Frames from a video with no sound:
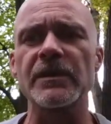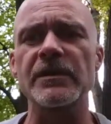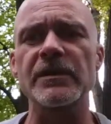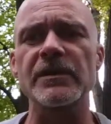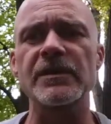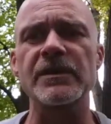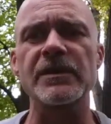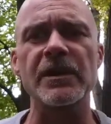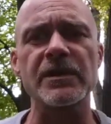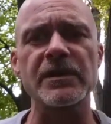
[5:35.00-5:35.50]

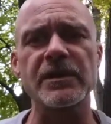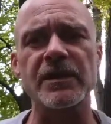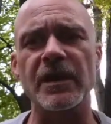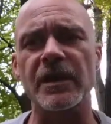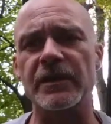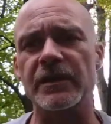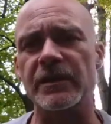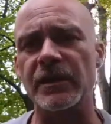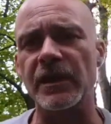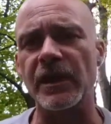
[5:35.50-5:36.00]
such
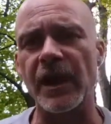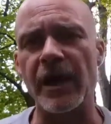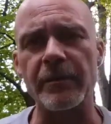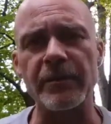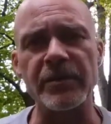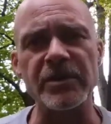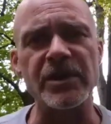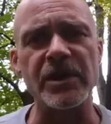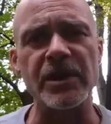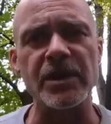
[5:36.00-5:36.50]
that the
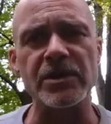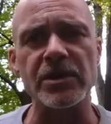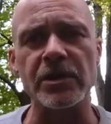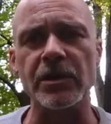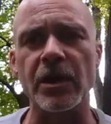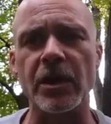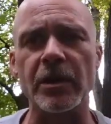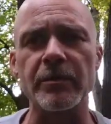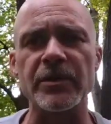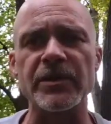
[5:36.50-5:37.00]
climate change
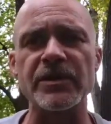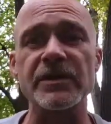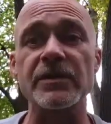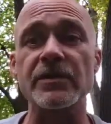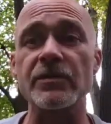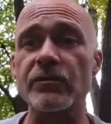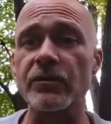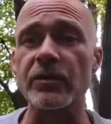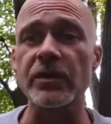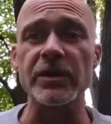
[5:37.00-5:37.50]

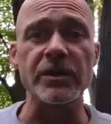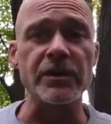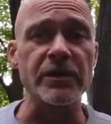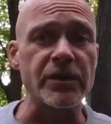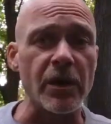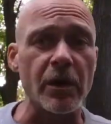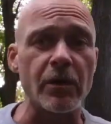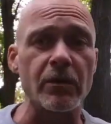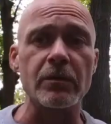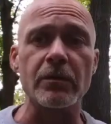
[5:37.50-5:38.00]
alarmists really
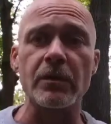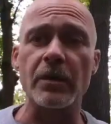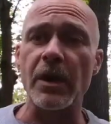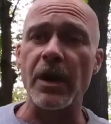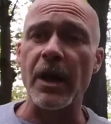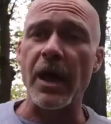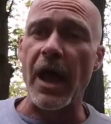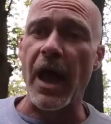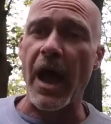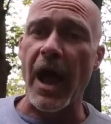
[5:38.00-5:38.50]
don't
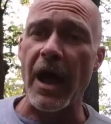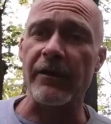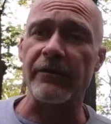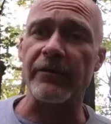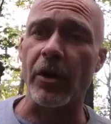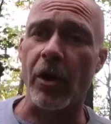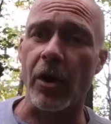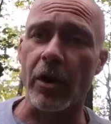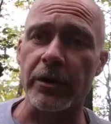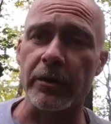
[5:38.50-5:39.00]
have
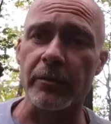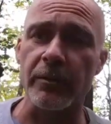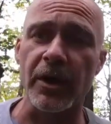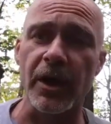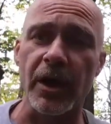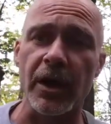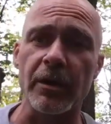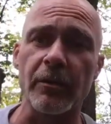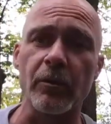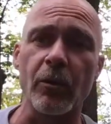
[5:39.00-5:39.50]
an
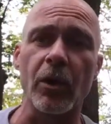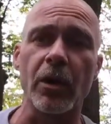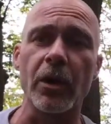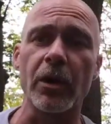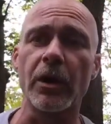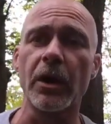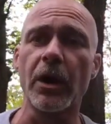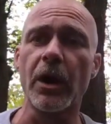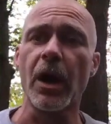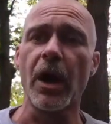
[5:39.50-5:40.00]
argument
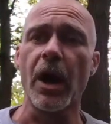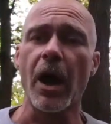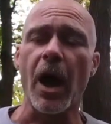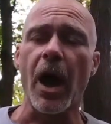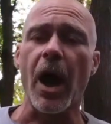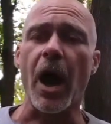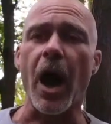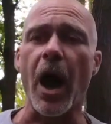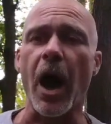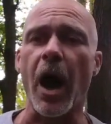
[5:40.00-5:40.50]
anymore.
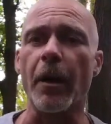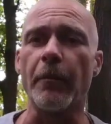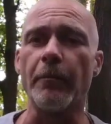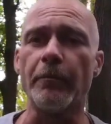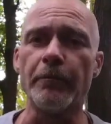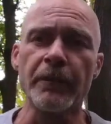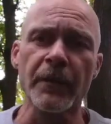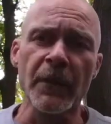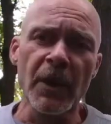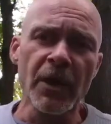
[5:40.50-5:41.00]

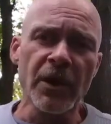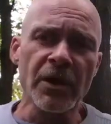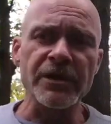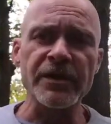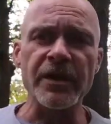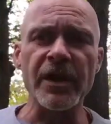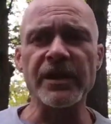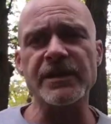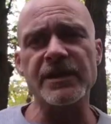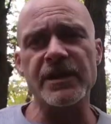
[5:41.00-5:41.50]

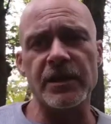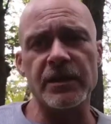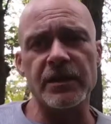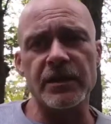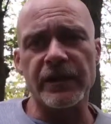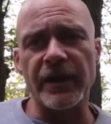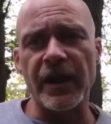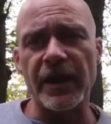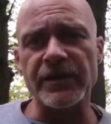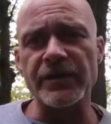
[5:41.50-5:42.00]
So that's it.
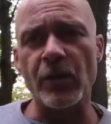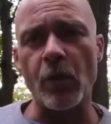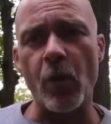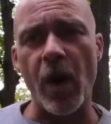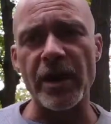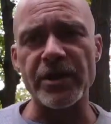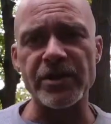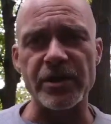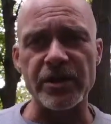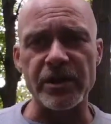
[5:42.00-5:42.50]
Thanks for
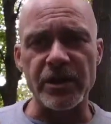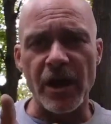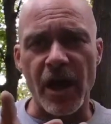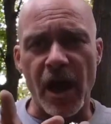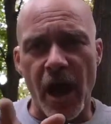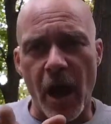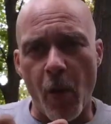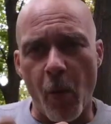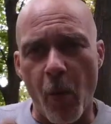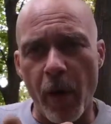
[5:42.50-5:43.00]
watching.
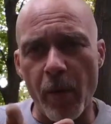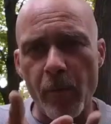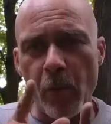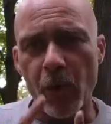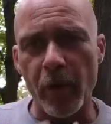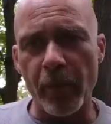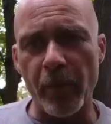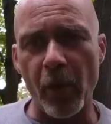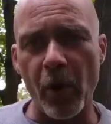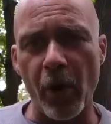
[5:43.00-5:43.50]
One
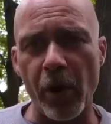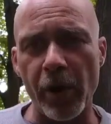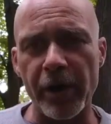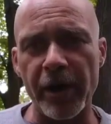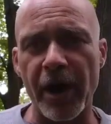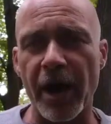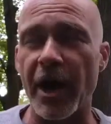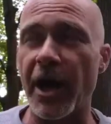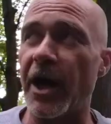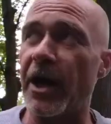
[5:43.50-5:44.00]
more
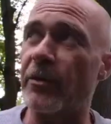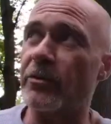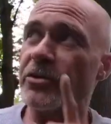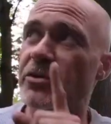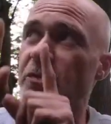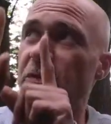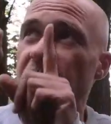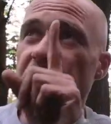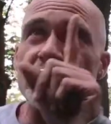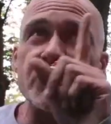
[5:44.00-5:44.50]
part. I
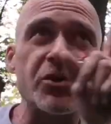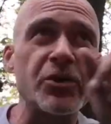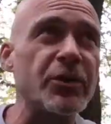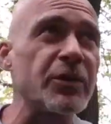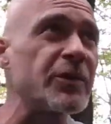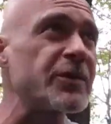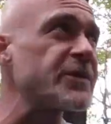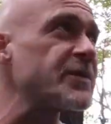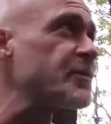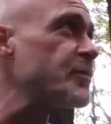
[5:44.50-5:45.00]
just want to show
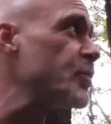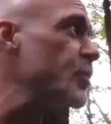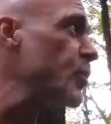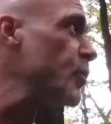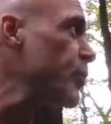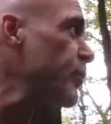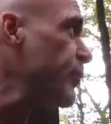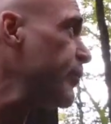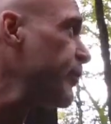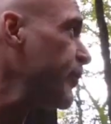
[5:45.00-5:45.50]
you this
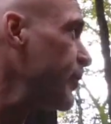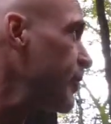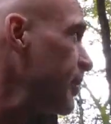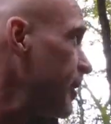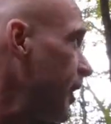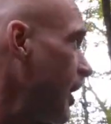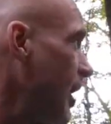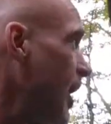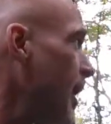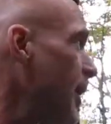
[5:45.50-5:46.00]

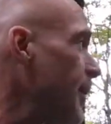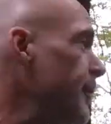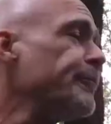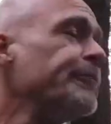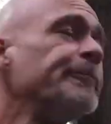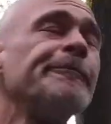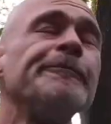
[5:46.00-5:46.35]
beautiful